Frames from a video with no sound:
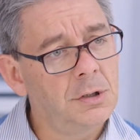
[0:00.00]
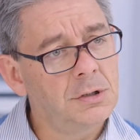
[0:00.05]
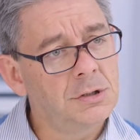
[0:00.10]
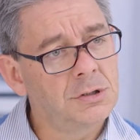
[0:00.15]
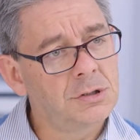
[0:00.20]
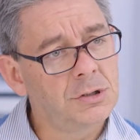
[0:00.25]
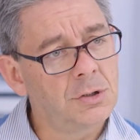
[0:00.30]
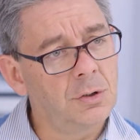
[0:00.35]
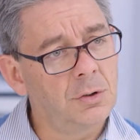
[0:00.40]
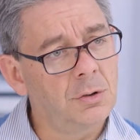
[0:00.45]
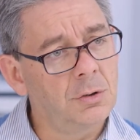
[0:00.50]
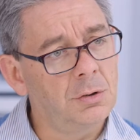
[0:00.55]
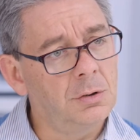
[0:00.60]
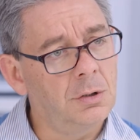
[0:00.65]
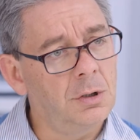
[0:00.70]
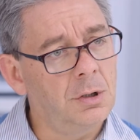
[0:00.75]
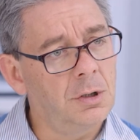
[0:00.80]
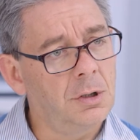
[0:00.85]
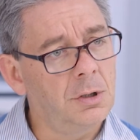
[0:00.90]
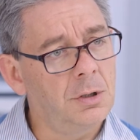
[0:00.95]
So
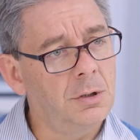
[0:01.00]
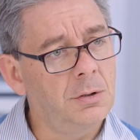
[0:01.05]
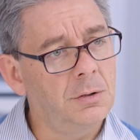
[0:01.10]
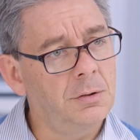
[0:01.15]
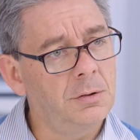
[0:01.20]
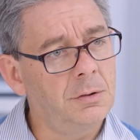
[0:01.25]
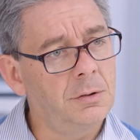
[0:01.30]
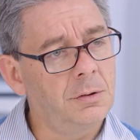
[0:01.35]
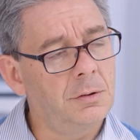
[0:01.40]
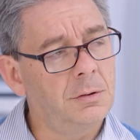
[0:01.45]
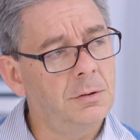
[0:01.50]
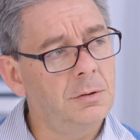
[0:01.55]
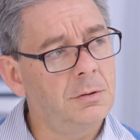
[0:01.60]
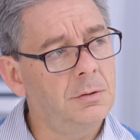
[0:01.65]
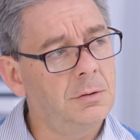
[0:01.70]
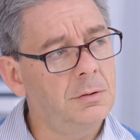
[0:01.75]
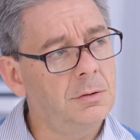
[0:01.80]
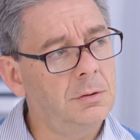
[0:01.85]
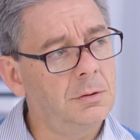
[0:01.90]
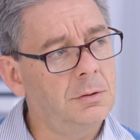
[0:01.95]
uh,
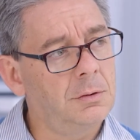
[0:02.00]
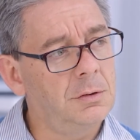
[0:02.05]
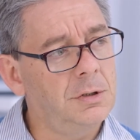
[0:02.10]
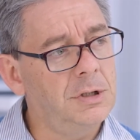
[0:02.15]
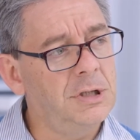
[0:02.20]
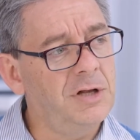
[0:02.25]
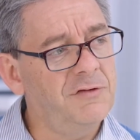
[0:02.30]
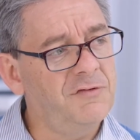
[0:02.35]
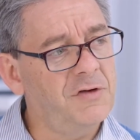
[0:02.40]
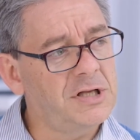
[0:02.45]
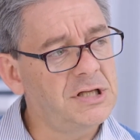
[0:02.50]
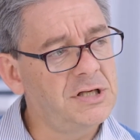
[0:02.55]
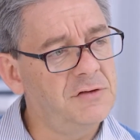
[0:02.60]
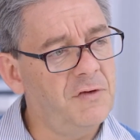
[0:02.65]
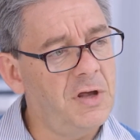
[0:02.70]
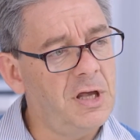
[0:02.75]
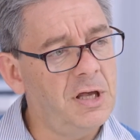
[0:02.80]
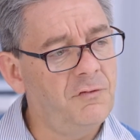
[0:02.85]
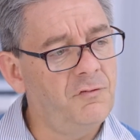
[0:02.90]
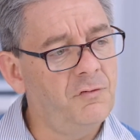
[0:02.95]

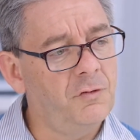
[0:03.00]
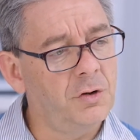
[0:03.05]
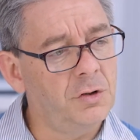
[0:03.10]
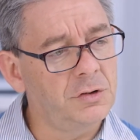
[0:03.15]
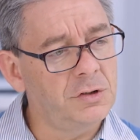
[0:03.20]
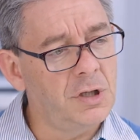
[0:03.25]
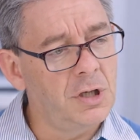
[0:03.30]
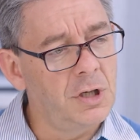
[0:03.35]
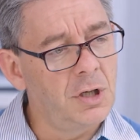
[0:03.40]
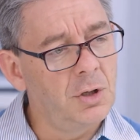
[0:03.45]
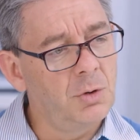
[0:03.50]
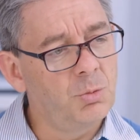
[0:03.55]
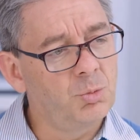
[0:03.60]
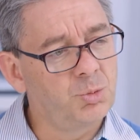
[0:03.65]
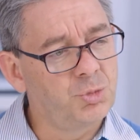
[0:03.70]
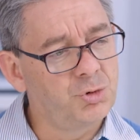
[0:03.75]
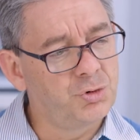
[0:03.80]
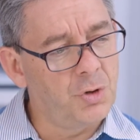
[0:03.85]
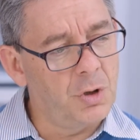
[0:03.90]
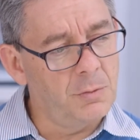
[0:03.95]
ineffective effort
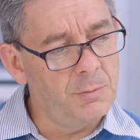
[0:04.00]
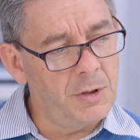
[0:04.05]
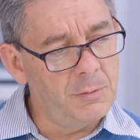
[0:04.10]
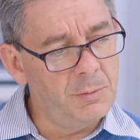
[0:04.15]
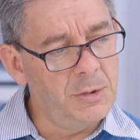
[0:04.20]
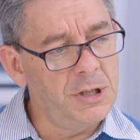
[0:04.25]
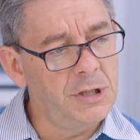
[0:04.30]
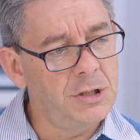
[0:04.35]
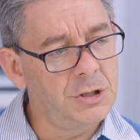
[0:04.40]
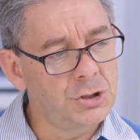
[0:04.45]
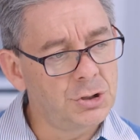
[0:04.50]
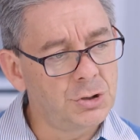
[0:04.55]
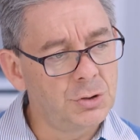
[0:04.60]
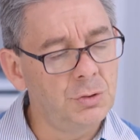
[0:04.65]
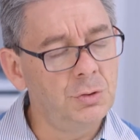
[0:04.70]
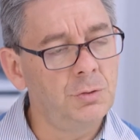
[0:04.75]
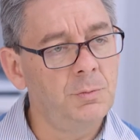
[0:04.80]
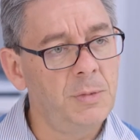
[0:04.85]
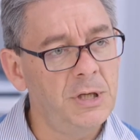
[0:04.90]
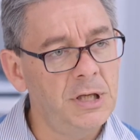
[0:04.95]
probably
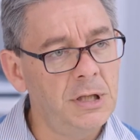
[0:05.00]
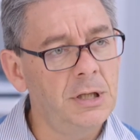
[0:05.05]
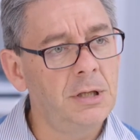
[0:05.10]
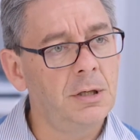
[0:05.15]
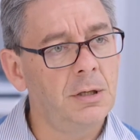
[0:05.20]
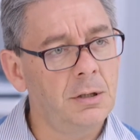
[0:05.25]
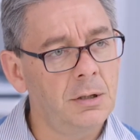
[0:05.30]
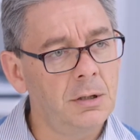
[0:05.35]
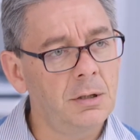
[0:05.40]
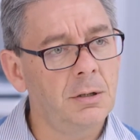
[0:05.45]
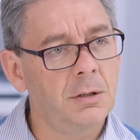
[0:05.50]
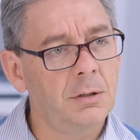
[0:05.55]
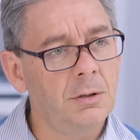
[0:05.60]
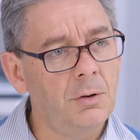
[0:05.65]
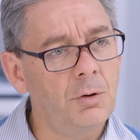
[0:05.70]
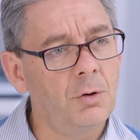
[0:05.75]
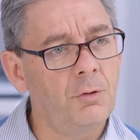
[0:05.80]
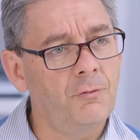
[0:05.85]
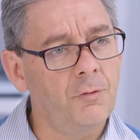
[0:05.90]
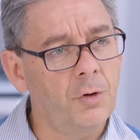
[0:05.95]
should be uh,
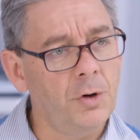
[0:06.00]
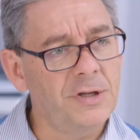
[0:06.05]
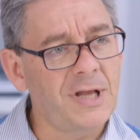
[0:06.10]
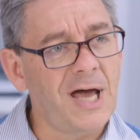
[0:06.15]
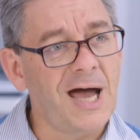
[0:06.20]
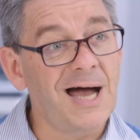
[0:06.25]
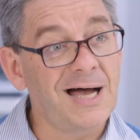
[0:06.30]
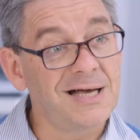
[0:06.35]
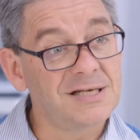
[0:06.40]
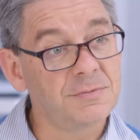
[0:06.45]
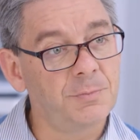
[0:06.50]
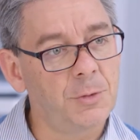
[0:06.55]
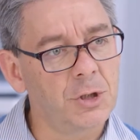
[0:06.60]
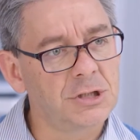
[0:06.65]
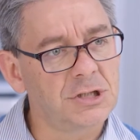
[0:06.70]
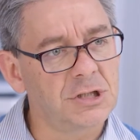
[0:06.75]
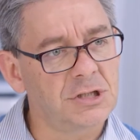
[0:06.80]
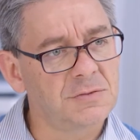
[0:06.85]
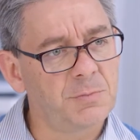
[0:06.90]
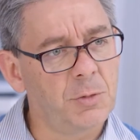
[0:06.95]
avoid as
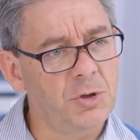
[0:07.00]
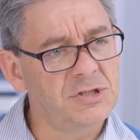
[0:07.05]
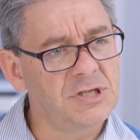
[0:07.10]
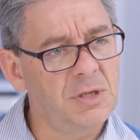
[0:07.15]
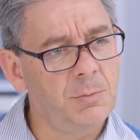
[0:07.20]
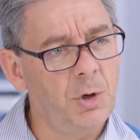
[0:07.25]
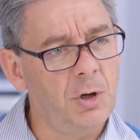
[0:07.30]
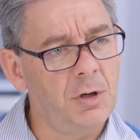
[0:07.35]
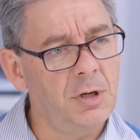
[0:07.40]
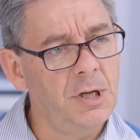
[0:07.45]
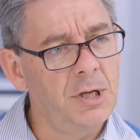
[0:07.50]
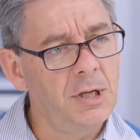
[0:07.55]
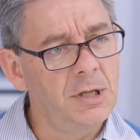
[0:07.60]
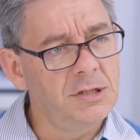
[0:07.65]
much as possible.